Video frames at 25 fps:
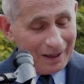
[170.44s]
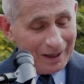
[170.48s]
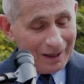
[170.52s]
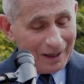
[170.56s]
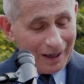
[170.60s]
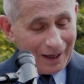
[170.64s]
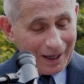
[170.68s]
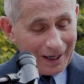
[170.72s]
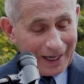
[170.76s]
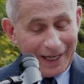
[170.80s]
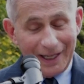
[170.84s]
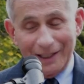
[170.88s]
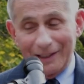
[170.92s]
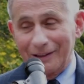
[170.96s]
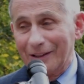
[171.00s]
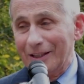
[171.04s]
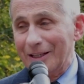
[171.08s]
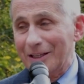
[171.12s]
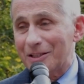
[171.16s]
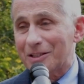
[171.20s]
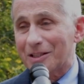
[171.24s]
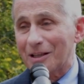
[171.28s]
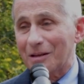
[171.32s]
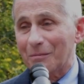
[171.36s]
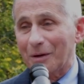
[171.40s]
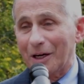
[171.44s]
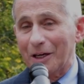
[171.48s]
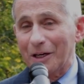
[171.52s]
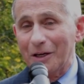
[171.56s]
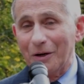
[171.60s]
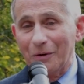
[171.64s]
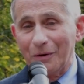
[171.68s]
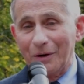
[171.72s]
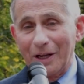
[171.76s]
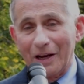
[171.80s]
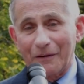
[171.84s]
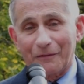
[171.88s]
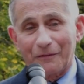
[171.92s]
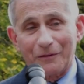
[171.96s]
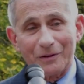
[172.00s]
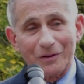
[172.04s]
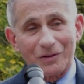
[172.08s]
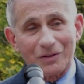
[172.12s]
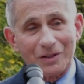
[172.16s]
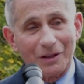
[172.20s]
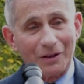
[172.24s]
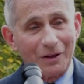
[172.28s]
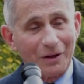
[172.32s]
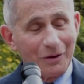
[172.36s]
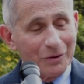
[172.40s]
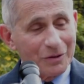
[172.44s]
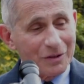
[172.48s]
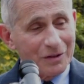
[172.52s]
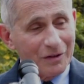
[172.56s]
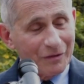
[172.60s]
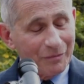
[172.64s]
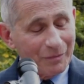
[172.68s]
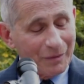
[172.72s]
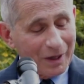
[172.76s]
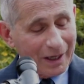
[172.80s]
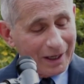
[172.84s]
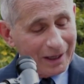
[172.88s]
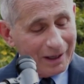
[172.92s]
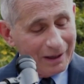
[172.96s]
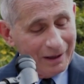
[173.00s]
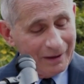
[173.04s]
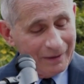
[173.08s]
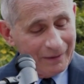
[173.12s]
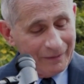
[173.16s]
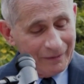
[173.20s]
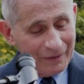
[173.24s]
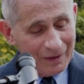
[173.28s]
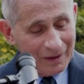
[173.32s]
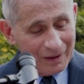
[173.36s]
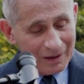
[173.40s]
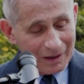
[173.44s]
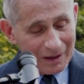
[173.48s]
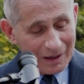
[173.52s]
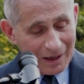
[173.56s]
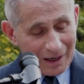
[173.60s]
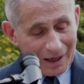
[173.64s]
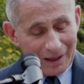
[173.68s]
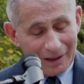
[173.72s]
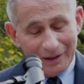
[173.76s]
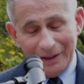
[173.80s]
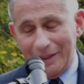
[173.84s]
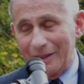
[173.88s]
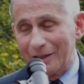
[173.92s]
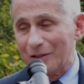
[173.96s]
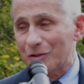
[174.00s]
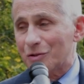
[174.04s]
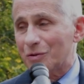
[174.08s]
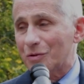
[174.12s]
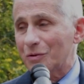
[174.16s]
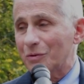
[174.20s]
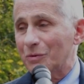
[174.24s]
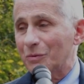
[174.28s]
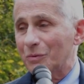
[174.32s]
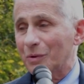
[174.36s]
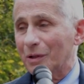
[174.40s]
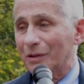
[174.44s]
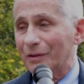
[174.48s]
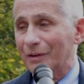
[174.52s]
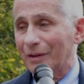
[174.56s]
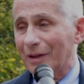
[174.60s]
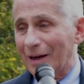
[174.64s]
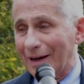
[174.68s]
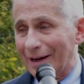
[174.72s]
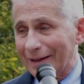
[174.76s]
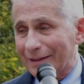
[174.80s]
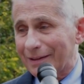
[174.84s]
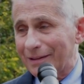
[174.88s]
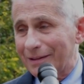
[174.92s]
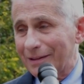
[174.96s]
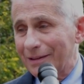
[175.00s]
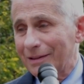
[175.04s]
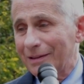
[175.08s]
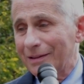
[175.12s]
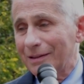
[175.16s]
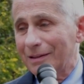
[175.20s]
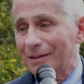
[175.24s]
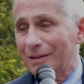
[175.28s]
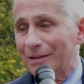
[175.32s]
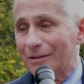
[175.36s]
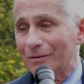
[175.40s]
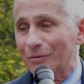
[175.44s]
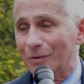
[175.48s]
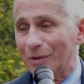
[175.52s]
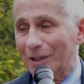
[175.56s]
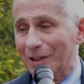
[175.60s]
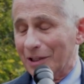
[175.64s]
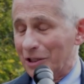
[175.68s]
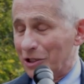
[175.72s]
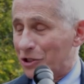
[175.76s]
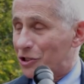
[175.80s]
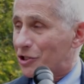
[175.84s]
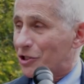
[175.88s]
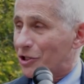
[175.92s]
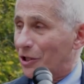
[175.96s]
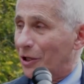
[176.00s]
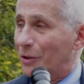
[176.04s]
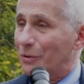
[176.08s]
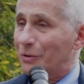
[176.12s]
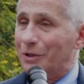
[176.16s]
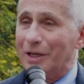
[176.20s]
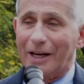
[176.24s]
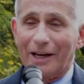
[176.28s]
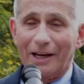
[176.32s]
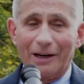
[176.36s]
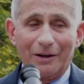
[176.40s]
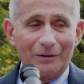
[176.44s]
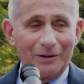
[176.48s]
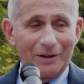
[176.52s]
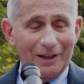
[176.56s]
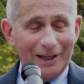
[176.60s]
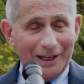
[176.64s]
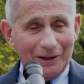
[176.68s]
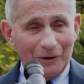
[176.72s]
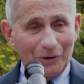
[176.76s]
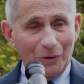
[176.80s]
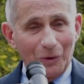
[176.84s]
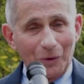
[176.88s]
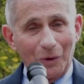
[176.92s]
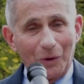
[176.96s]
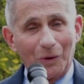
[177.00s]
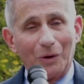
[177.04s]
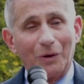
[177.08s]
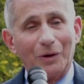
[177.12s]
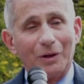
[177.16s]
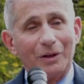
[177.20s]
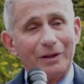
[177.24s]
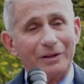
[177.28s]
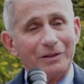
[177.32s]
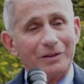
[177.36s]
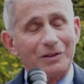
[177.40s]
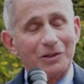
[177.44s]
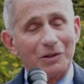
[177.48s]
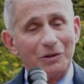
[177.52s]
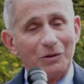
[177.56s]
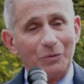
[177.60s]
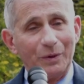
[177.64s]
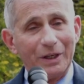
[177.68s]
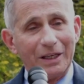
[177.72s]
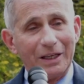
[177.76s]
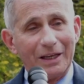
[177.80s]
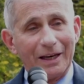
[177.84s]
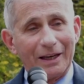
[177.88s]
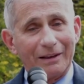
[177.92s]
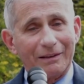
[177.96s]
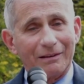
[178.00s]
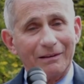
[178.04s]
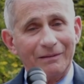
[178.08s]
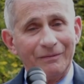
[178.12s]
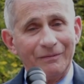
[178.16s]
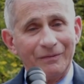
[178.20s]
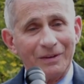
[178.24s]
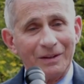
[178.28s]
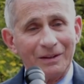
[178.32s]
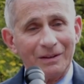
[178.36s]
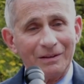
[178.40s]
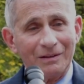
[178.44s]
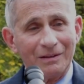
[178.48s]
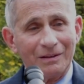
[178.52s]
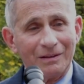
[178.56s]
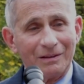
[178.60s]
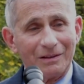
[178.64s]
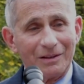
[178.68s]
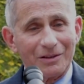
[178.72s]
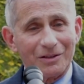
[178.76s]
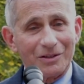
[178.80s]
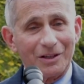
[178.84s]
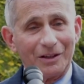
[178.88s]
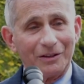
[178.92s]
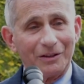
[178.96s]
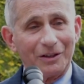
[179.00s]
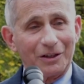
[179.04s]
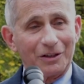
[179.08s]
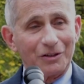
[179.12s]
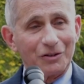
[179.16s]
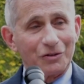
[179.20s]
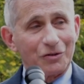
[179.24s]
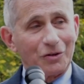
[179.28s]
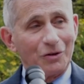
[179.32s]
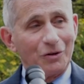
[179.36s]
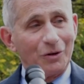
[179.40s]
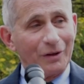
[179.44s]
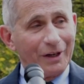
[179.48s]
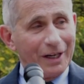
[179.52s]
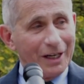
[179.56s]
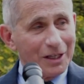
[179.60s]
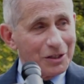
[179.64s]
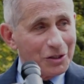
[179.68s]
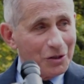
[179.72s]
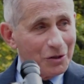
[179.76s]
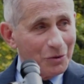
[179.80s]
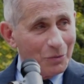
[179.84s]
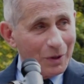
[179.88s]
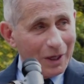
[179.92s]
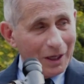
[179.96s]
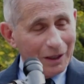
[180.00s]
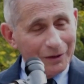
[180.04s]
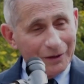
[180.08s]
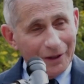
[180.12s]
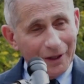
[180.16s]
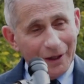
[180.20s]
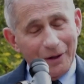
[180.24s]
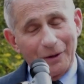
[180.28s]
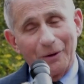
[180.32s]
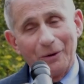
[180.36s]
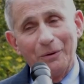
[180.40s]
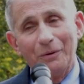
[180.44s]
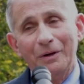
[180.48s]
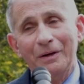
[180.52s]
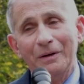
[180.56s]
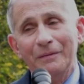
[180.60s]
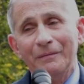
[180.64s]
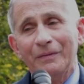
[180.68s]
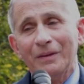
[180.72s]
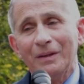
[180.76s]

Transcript: I, at least in my own efforts and those of my colleagues, will not really slow down at all until we get this under control. And as you well know,